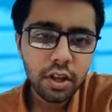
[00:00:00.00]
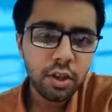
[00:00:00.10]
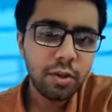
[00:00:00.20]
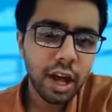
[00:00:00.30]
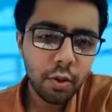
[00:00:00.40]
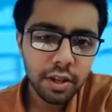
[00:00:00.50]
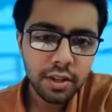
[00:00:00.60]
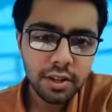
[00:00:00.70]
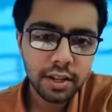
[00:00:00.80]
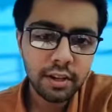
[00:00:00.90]
So now you can
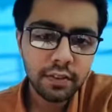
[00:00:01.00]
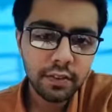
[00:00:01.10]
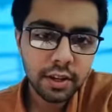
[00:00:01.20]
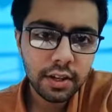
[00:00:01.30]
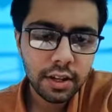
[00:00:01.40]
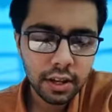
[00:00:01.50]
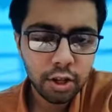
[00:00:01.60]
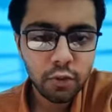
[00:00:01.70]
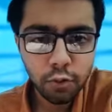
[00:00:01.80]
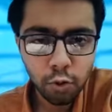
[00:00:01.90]
just tell if it's a
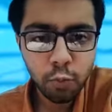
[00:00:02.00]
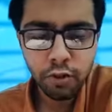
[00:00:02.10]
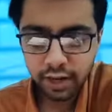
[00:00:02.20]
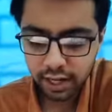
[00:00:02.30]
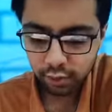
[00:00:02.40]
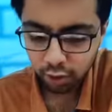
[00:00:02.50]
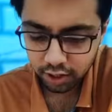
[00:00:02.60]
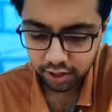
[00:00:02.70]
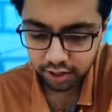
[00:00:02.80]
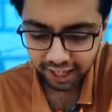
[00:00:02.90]
case of loop of Henle, what
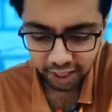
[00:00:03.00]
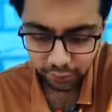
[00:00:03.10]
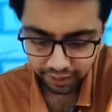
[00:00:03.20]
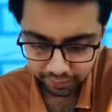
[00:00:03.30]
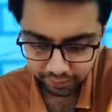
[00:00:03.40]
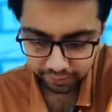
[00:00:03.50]
it is lined by.